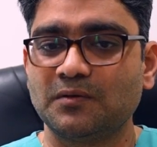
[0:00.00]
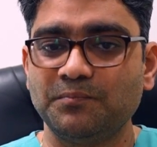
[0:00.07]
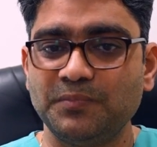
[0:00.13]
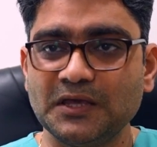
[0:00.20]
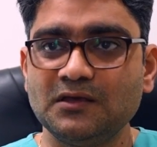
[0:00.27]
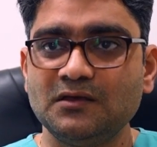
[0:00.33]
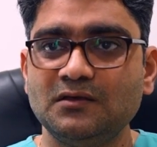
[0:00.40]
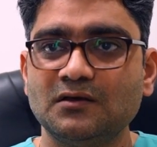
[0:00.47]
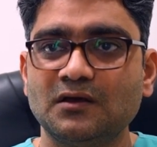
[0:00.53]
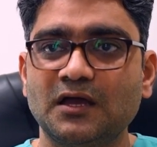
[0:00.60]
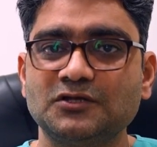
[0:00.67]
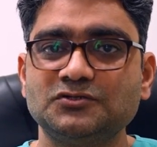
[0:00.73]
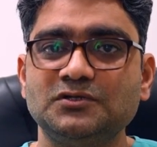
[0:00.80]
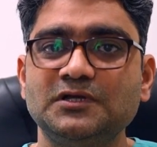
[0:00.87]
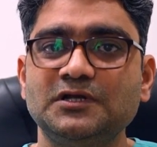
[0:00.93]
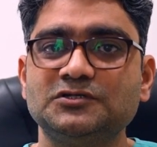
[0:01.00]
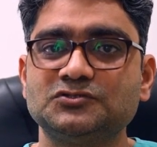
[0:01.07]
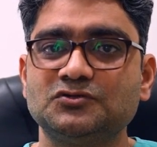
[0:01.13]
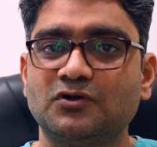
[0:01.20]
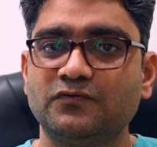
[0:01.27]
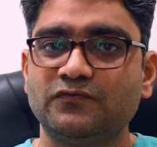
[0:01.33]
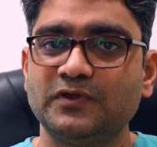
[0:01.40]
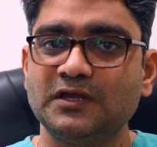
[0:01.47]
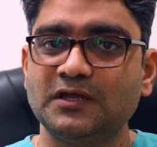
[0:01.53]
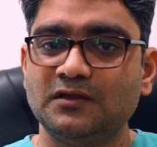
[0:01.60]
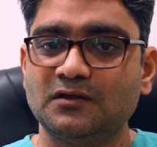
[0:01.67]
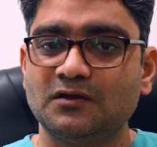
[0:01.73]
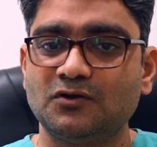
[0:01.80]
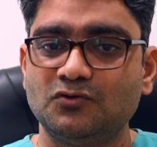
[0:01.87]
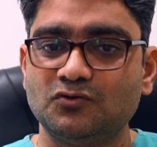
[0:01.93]
big. Actually, it's not
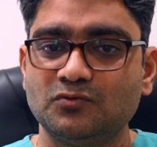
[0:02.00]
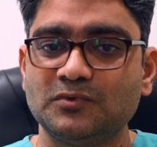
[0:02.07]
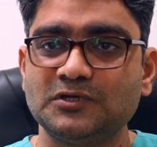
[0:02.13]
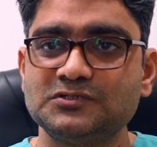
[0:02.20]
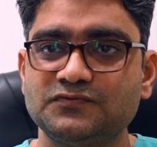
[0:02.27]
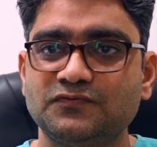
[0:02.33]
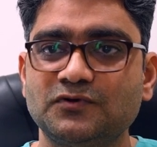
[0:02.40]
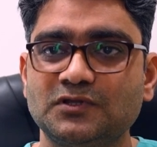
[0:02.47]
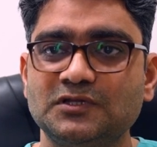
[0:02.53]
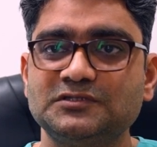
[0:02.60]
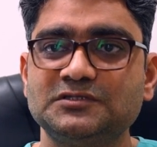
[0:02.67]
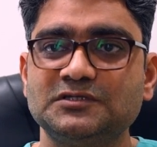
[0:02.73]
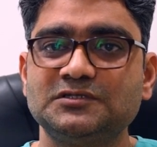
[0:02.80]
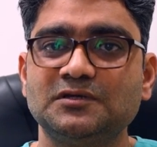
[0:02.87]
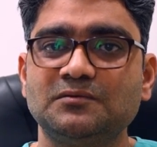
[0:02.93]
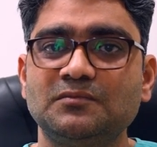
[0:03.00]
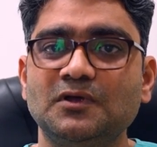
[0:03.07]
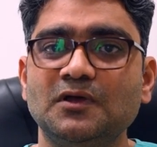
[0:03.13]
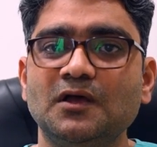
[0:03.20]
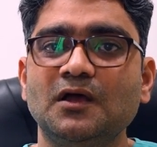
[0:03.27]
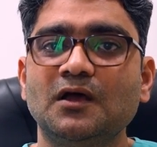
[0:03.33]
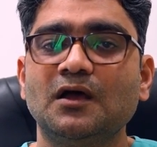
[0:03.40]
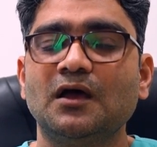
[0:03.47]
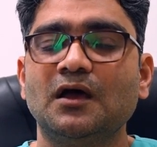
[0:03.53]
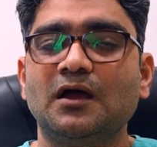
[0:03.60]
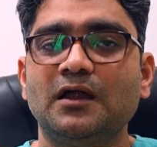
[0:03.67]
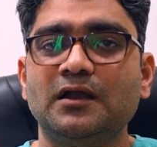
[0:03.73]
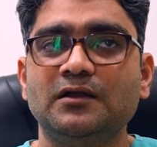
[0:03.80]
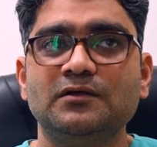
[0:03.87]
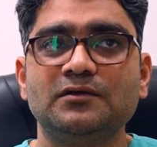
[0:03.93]
very too much for this system.
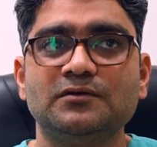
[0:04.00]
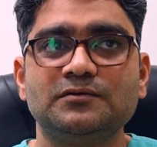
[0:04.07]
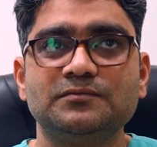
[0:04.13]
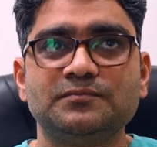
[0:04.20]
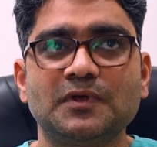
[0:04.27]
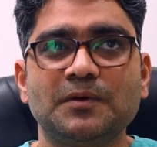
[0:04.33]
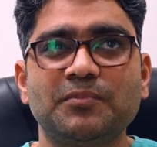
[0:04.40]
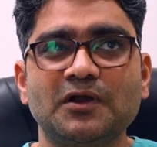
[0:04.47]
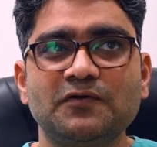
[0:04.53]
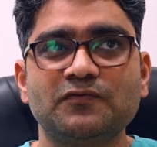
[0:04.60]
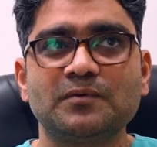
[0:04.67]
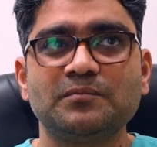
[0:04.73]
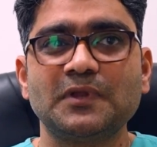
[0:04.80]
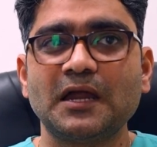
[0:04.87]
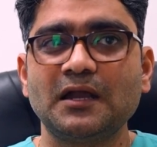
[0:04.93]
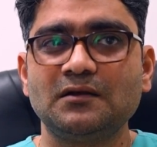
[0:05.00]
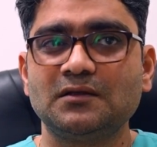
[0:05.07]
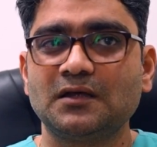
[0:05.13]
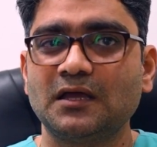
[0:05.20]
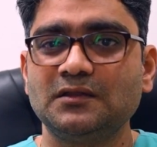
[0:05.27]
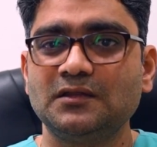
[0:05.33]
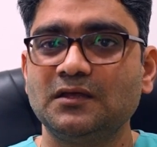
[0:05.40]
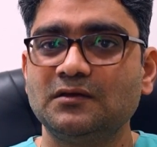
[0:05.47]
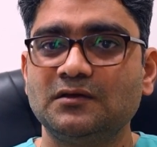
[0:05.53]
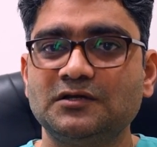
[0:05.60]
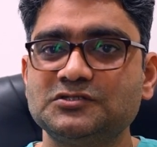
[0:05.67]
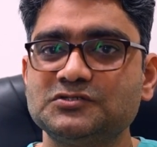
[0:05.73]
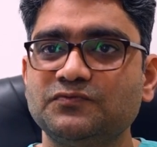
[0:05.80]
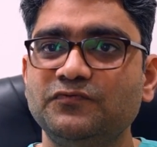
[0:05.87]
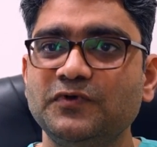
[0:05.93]
And apart from that, I think
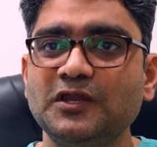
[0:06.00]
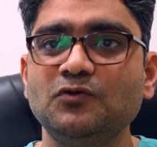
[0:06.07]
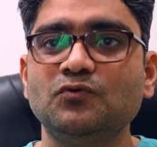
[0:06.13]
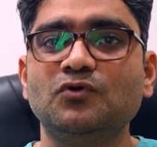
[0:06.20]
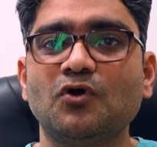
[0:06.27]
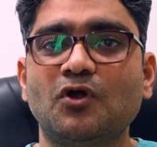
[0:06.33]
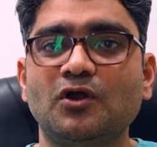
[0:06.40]
it's very good